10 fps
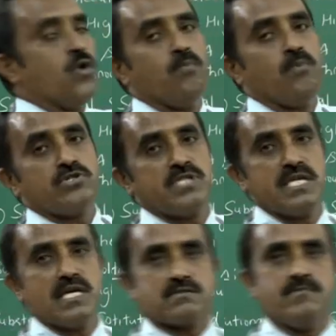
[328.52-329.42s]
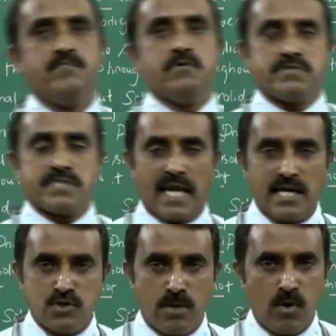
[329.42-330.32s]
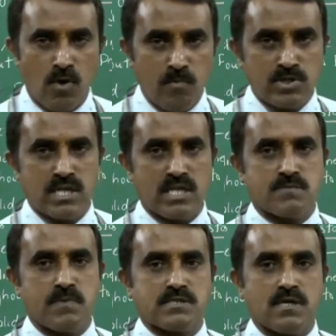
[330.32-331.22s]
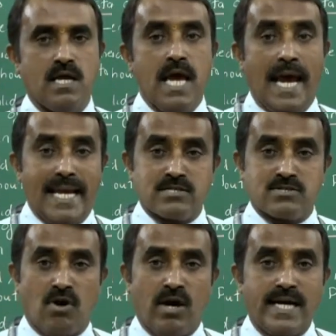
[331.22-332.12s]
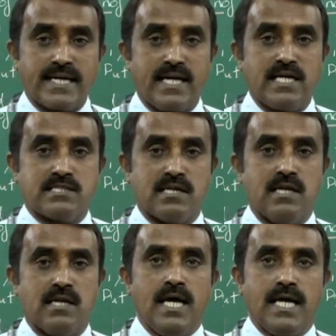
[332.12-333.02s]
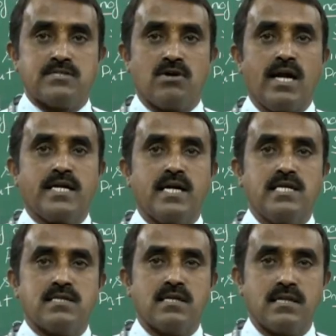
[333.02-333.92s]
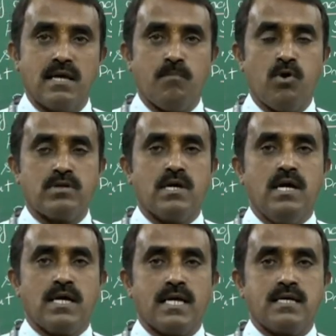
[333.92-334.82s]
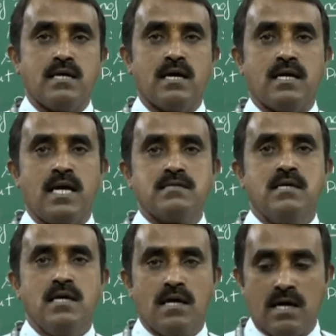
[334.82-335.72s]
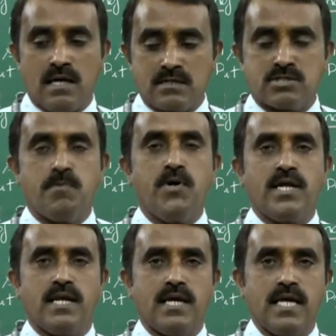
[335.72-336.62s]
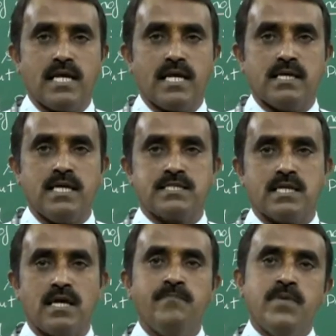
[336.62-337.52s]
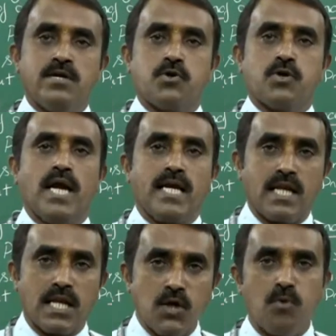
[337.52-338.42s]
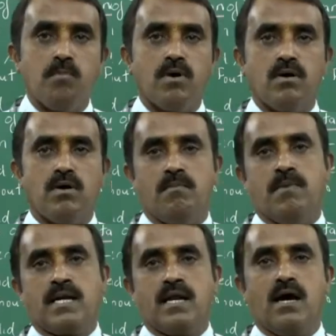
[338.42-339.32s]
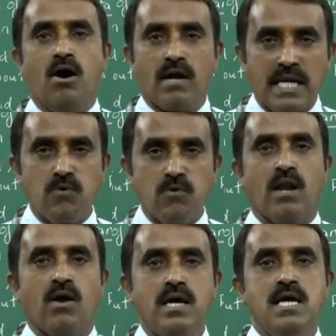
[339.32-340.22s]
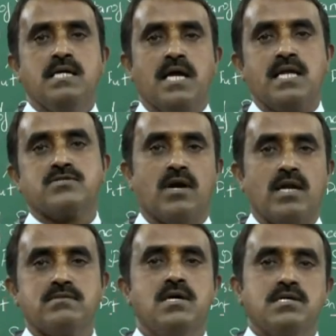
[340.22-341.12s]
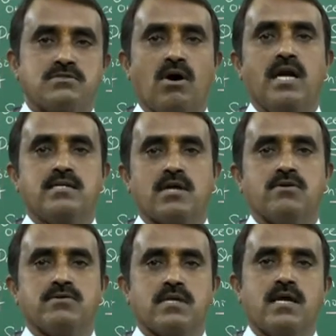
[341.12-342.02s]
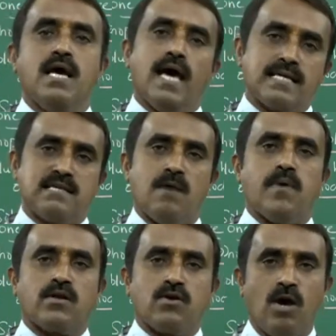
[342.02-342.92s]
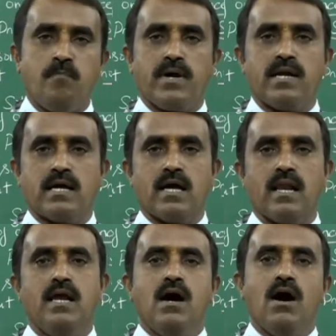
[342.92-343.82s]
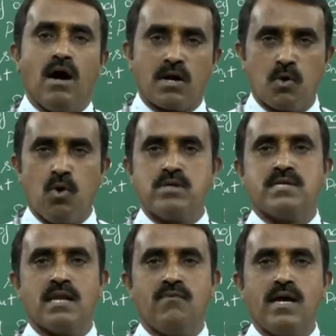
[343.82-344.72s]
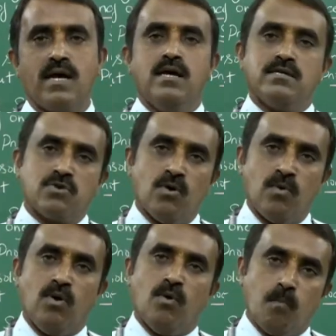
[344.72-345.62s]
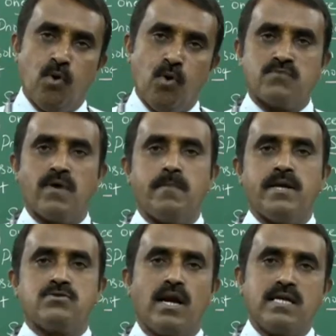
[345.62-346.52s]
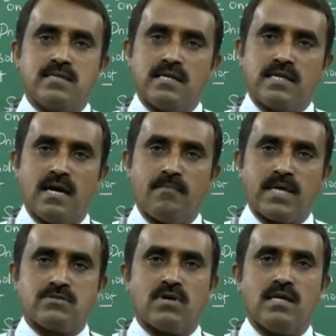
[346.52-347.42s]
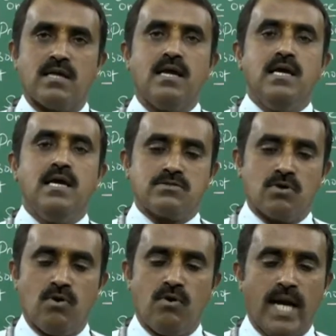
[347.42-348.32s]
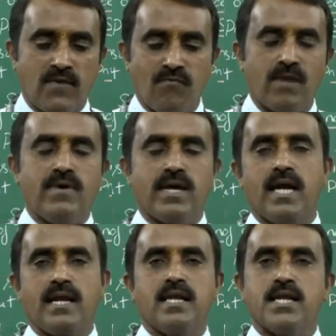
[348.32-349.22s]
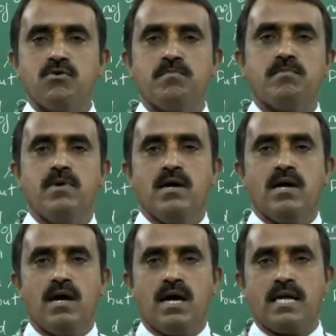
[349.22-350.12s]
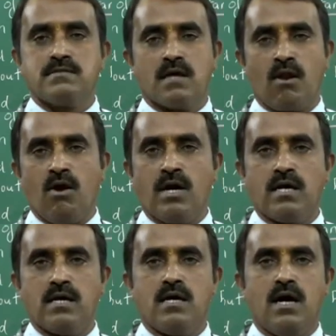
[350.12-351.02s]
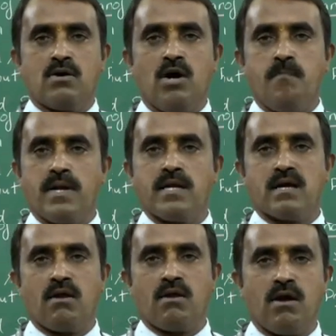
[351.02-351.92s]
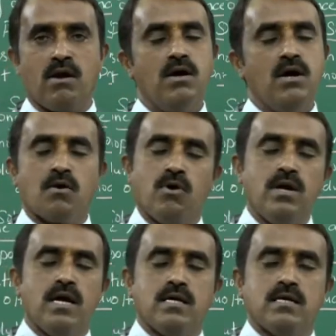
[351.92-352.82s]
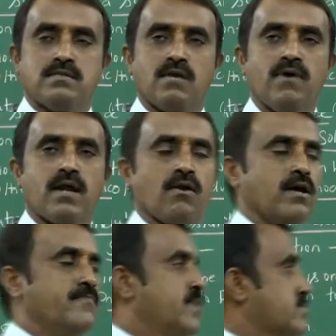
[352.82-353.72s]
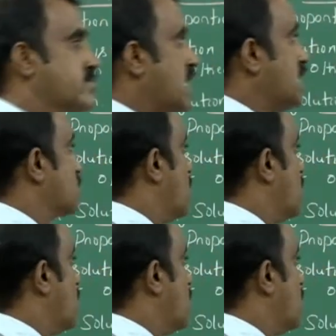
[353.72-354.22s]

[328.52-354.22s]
homogeneous. Once again, it should be homogeneous mixture. In solid condition, they both get distributed in each other to get a new metal or new alloy, that is called as solid solution. Example, copper, nickel or gold, silver. So both will be in solid state, they are mixed together. So it will be get a new alloy, a copper, nickel alloy or gold, silver alloy. So that is